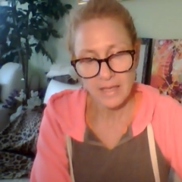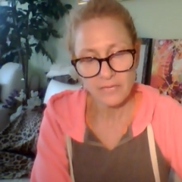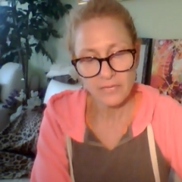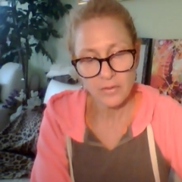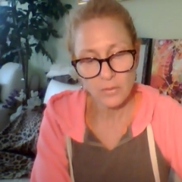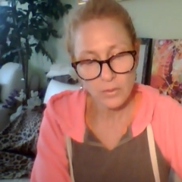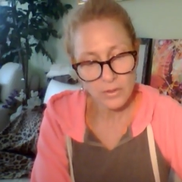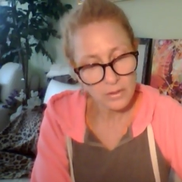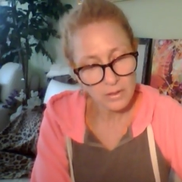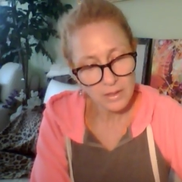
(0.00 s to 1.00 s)
If there
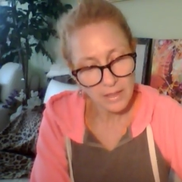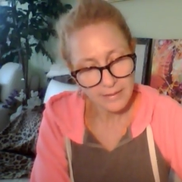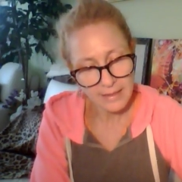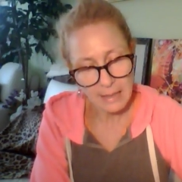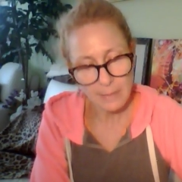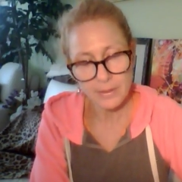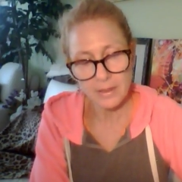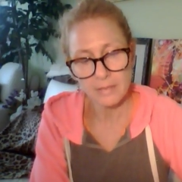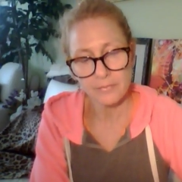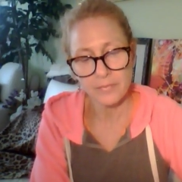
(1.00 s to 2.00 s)
were nothing
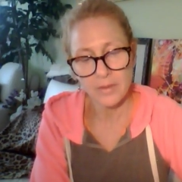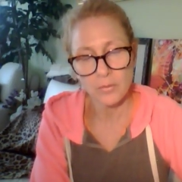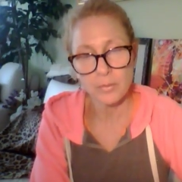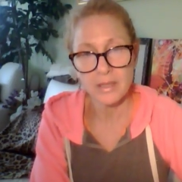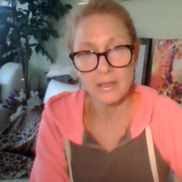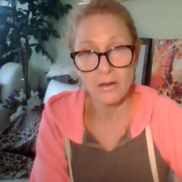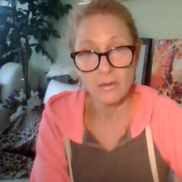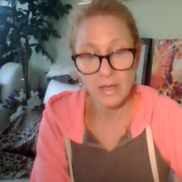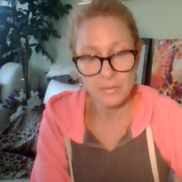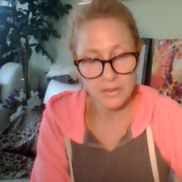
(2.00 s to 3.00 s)
happening, there would be
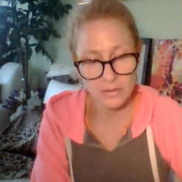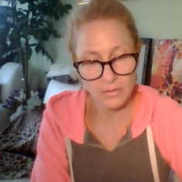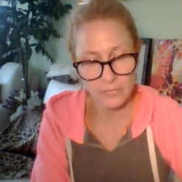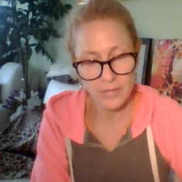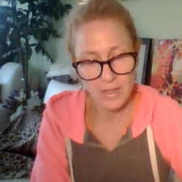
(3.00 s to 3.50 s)
no obstacle.